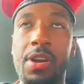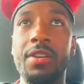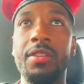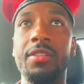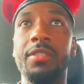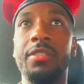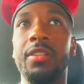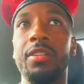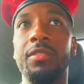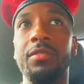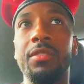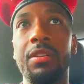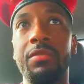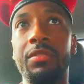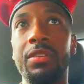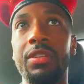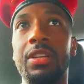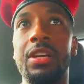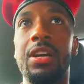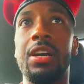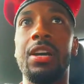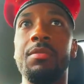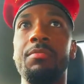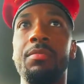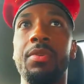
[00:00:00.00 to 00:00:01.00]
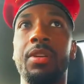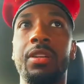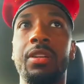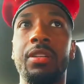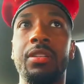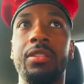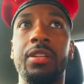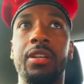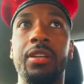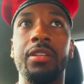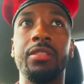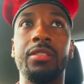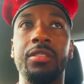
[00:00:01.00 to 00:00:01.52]
I mean? Greatness don't never die,
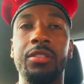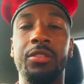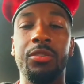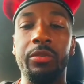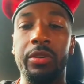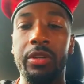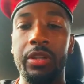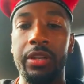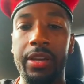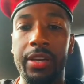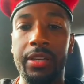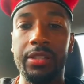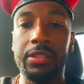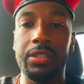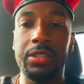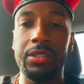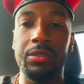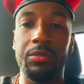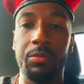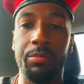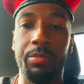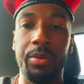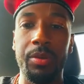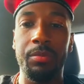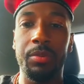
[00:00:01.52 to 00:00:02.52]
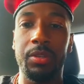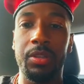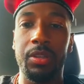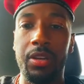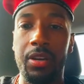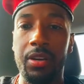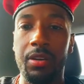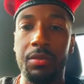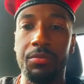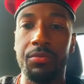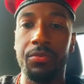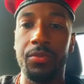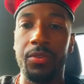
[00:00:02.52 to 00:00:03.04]
man. It turns into a legacy for people
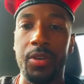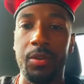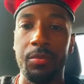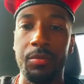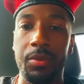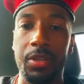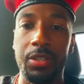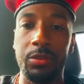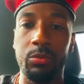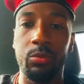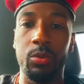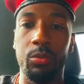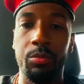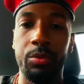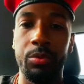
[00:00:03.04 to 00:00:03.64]
to learn from.